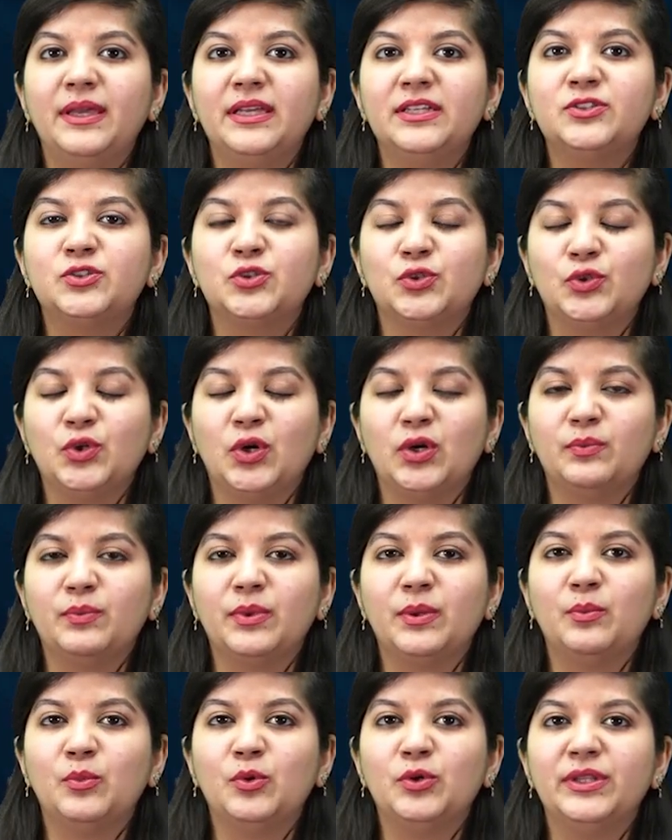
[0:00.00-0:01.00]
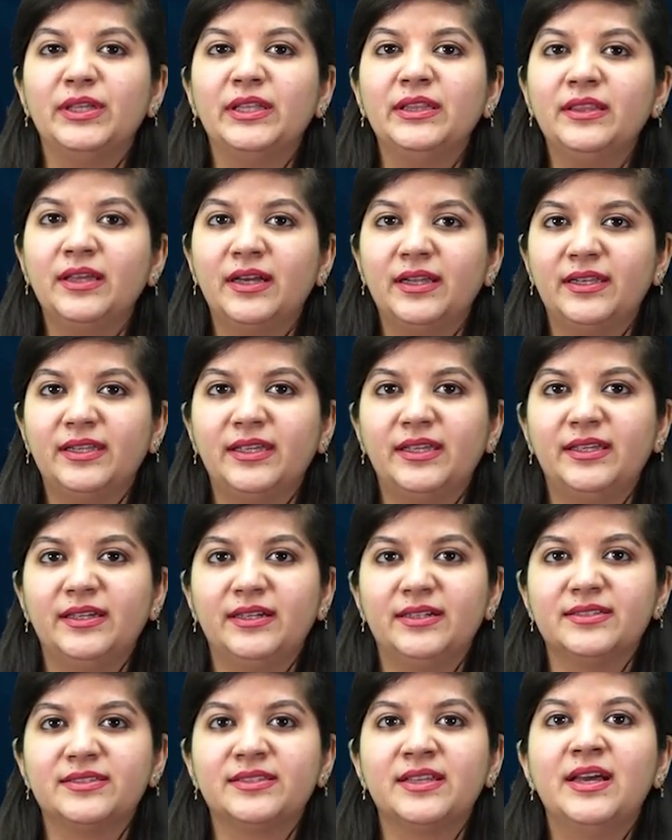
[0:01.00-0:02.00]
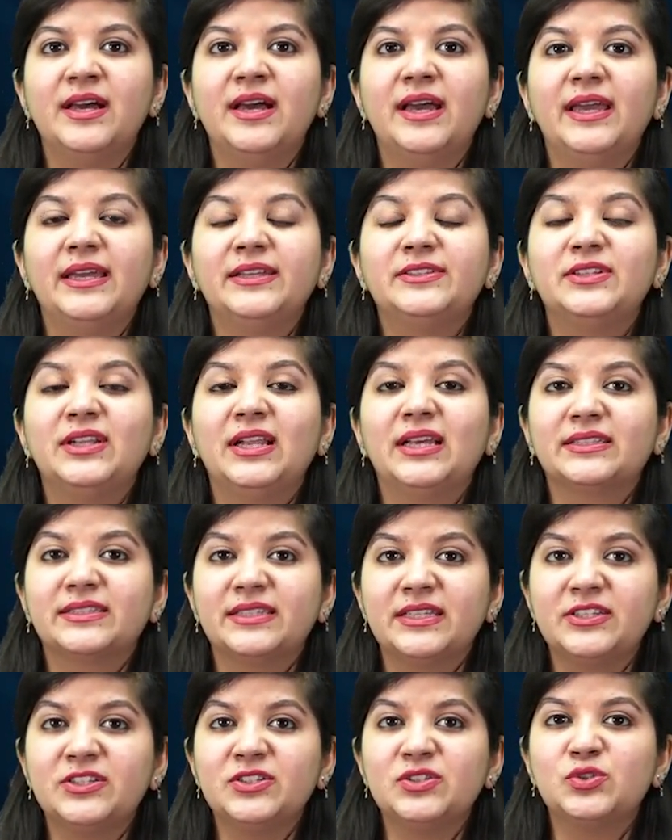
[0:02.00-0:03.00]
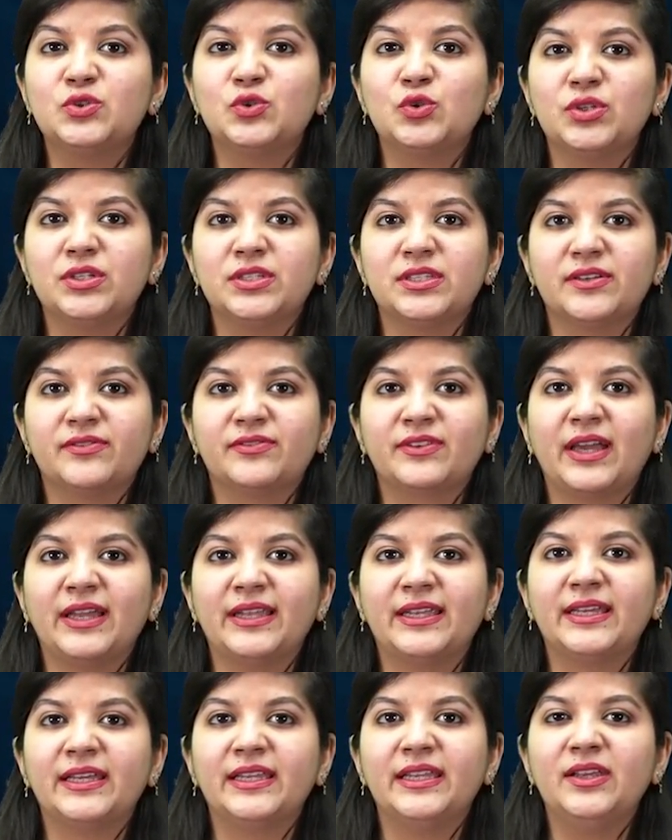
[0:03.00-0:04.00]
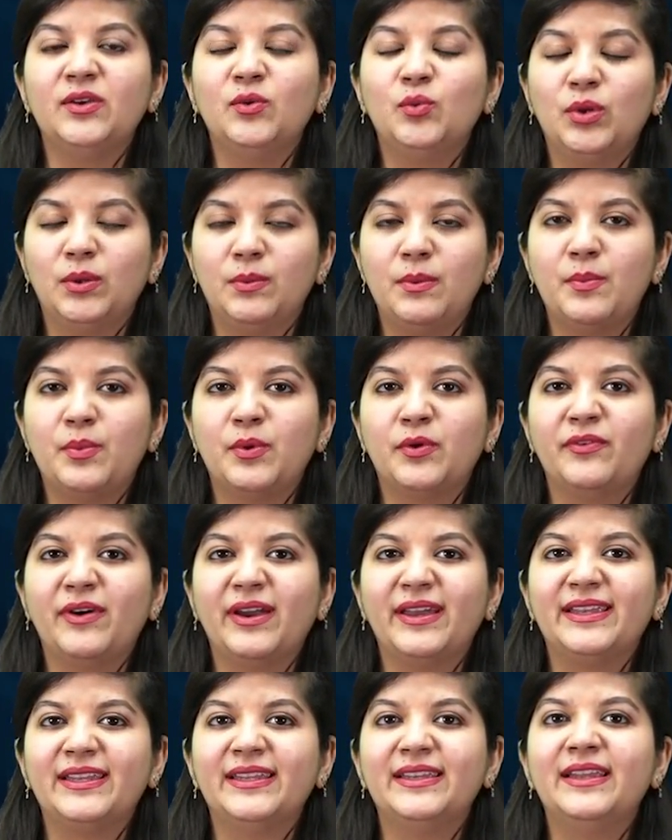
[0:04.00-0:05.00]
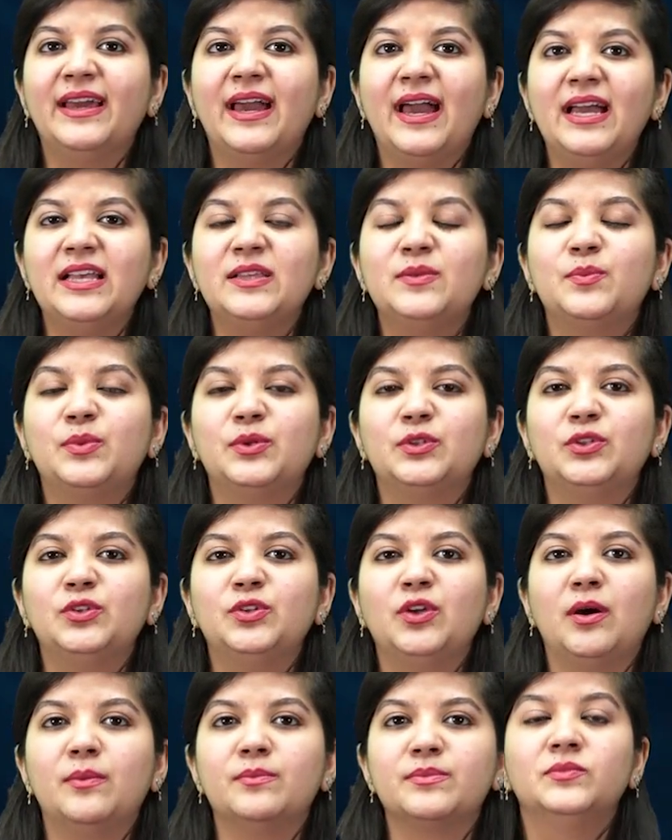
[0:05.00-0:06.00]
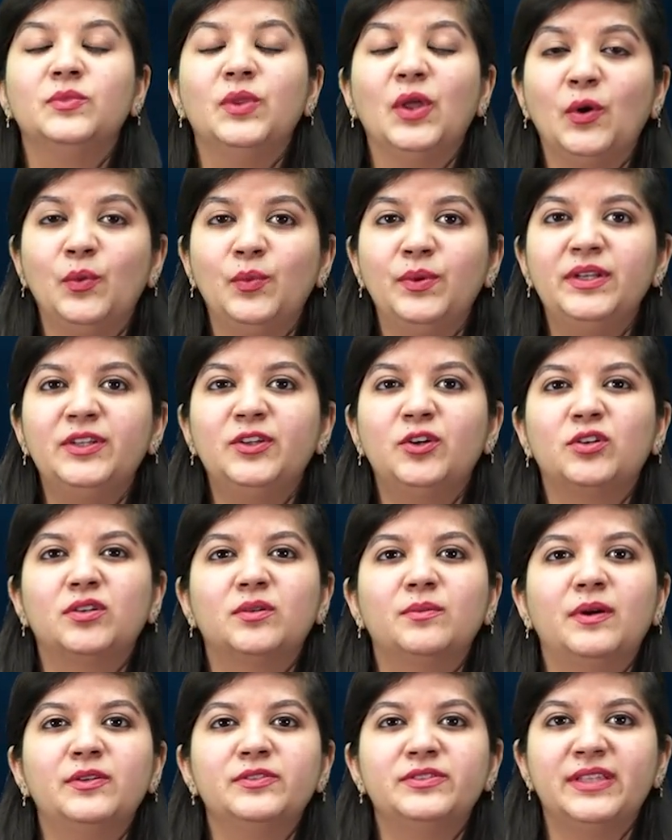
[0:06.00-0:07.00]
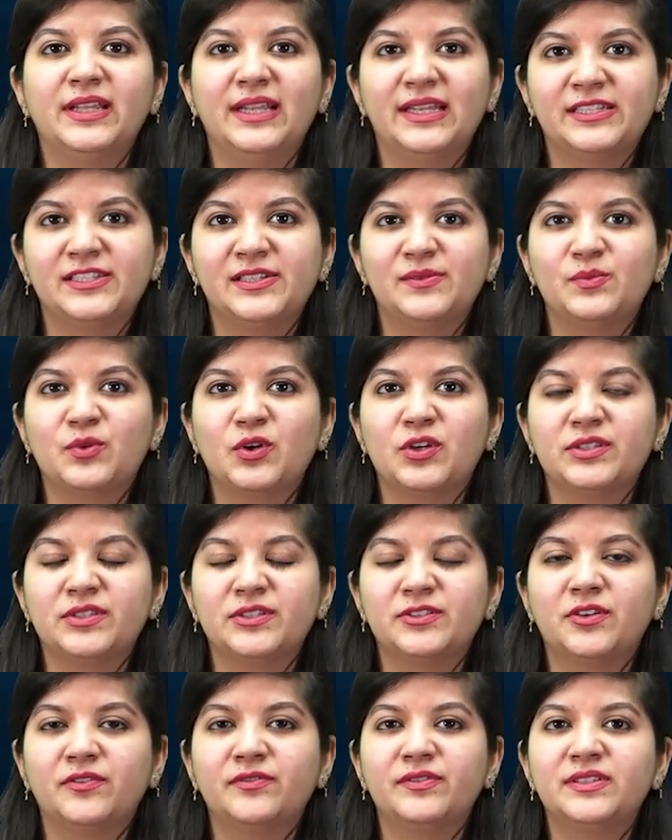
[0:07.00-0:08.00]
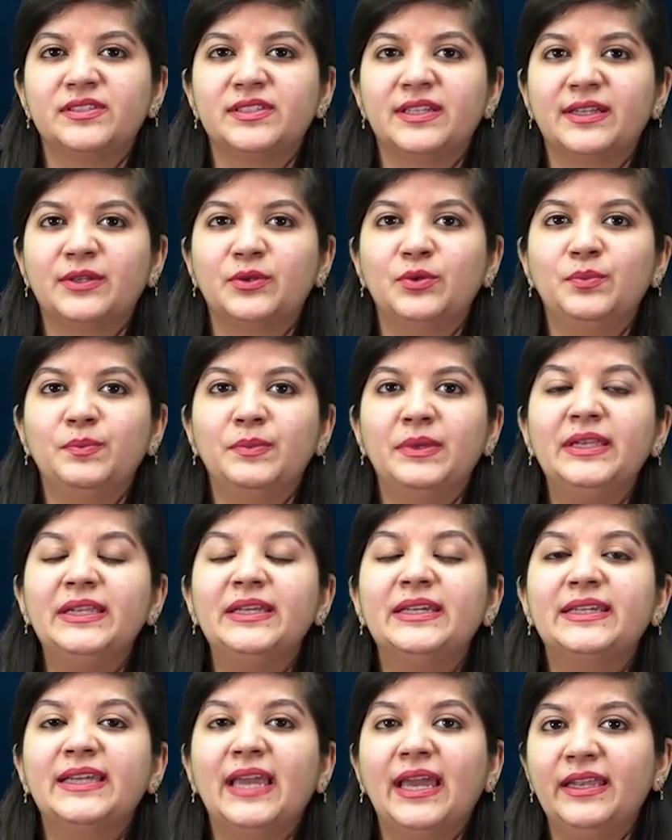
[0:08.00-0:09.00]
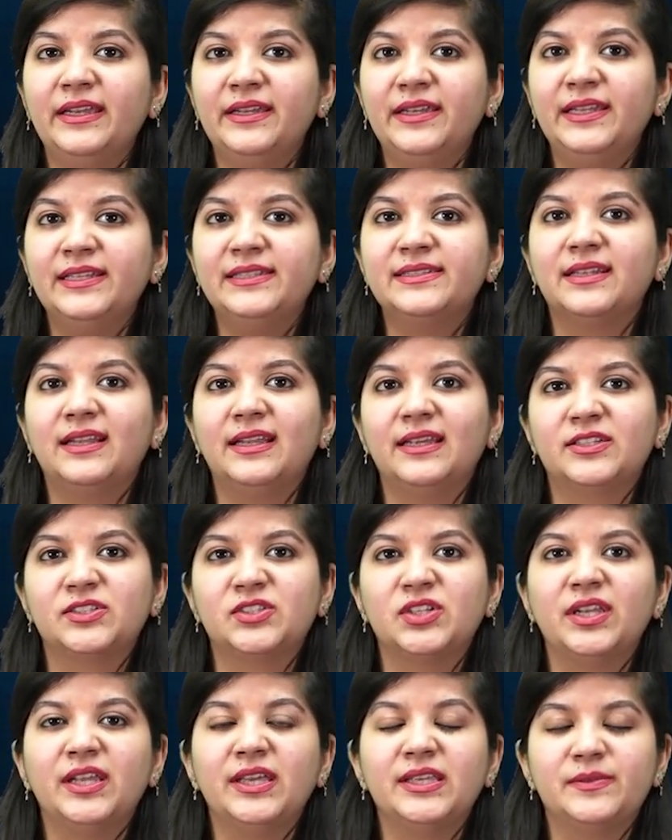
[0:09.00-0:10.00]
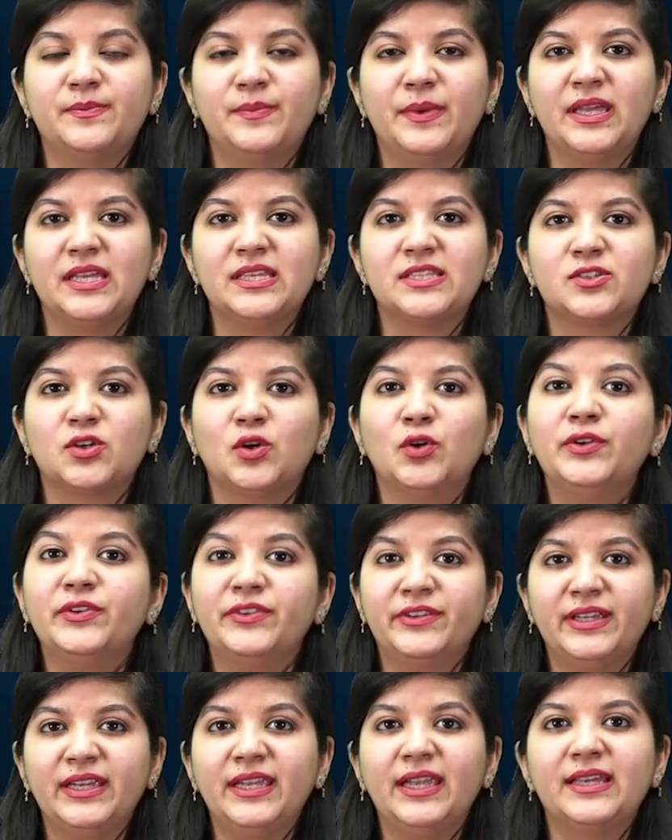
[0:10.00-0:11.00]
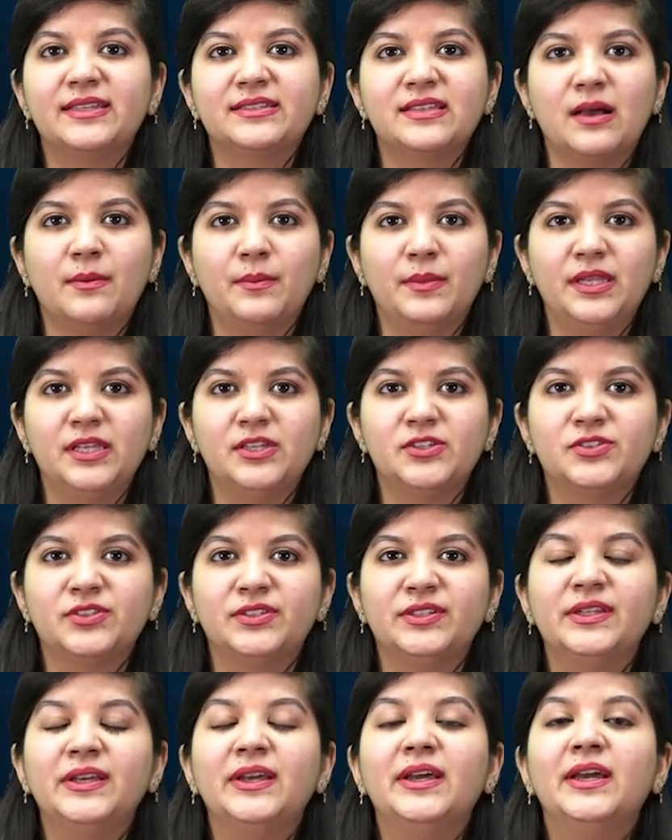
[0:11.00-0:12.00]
age should not be more than 30 years. A relaxation to reserve category will be provided as per the norms. Now we'll talk about selection process of this recruitment. Candidate selection is based on written examination.